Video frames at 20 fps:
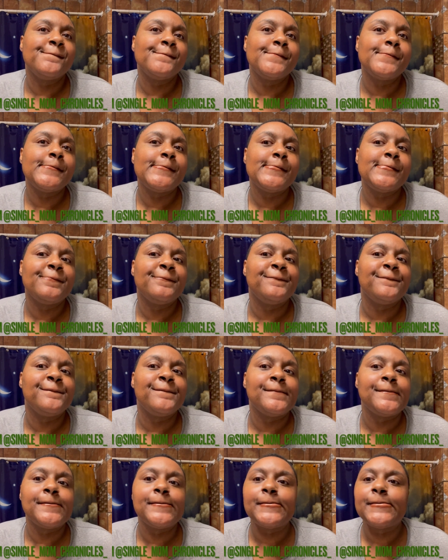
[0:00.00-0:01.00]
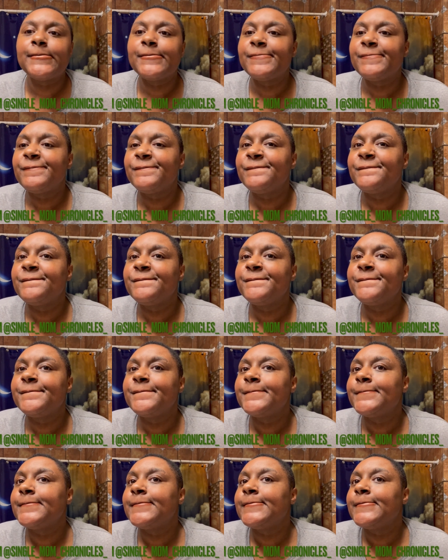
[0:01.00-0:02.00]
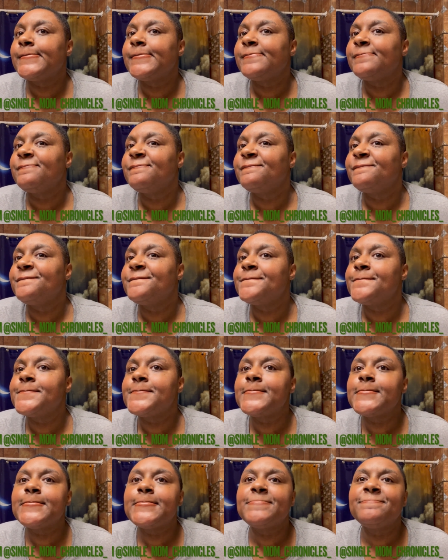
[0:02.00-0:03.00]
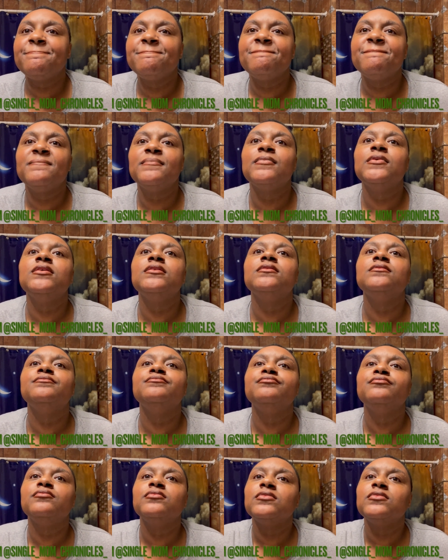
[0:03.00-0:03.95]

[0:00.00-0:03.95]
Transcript: mistakes, you know, the first couple of times. But, I mean, I think I'm getting